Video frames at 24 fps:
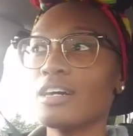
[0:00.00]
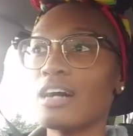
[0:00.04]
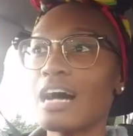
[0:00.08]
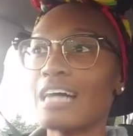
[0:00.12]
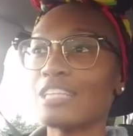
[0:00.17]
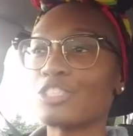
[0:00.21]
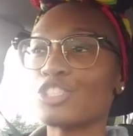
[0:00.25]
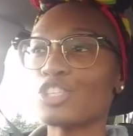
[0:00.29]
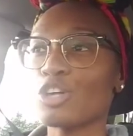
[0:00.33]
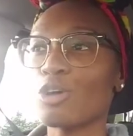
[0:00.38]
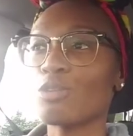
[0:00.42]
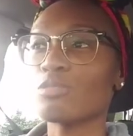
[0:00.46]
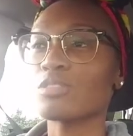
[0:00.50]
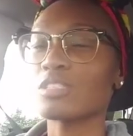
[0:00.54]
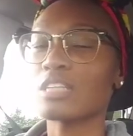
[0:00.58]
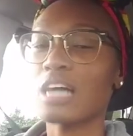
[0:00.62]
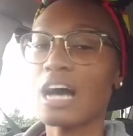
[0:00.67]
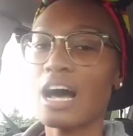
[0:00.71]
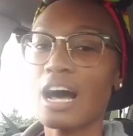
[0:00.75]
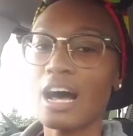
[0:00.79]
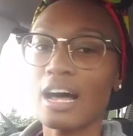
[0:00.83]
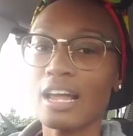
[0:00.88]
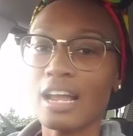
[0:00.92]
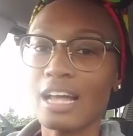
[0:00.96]
I chose
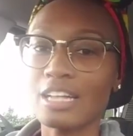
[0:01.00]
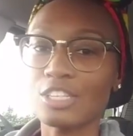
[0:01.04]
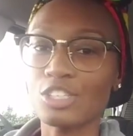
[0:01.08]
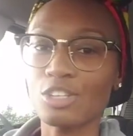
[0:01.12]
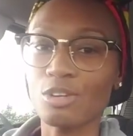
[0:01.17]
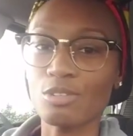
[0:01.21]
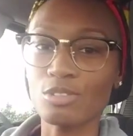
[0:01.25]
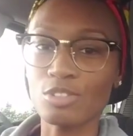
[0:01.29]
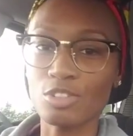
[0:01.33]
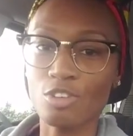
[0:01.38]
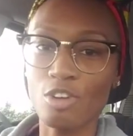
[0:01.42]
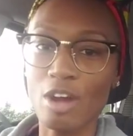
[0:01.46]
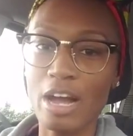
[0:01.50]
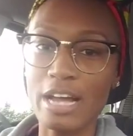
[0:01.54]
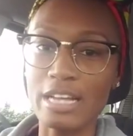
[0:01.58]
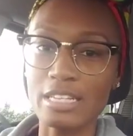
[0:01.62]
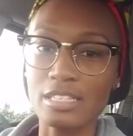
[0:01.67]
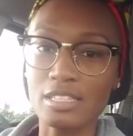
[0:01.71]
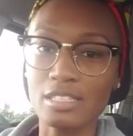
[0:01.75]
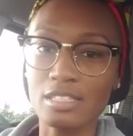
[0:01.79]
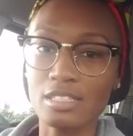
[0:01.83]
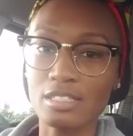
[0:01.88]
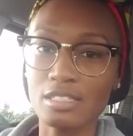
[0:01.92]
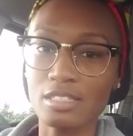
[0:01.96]
God. I chose
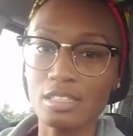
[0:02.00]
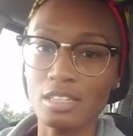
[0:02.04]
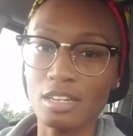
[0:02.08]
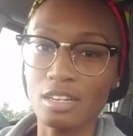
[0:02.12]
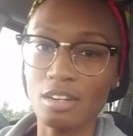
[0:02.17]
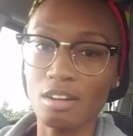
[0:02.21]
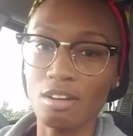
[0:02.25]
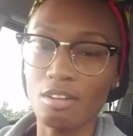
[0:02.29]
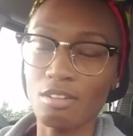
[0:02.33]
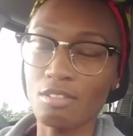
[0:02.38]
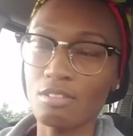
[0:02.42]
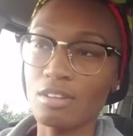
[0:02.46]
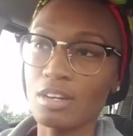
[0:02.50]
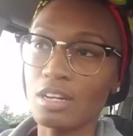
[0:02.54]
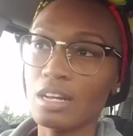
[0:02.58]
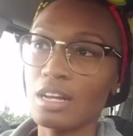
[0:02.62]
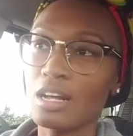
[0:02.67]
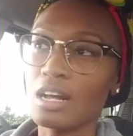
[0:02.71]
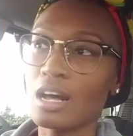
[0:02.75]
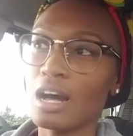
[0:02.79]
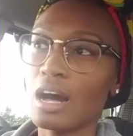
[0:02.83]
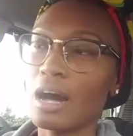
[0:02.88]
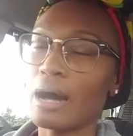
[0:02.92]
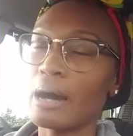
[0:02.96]
Christ. You know,
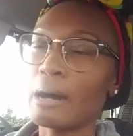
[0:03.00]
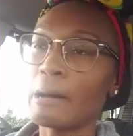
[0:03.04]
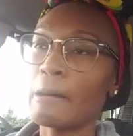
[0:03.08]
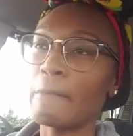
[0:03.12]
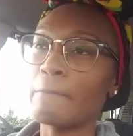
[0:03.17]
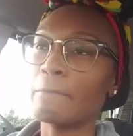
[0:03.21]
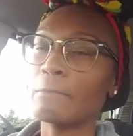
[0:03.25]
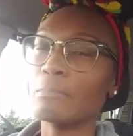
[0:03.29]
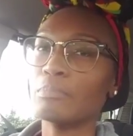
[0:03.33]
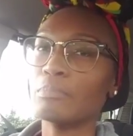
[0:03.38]
um,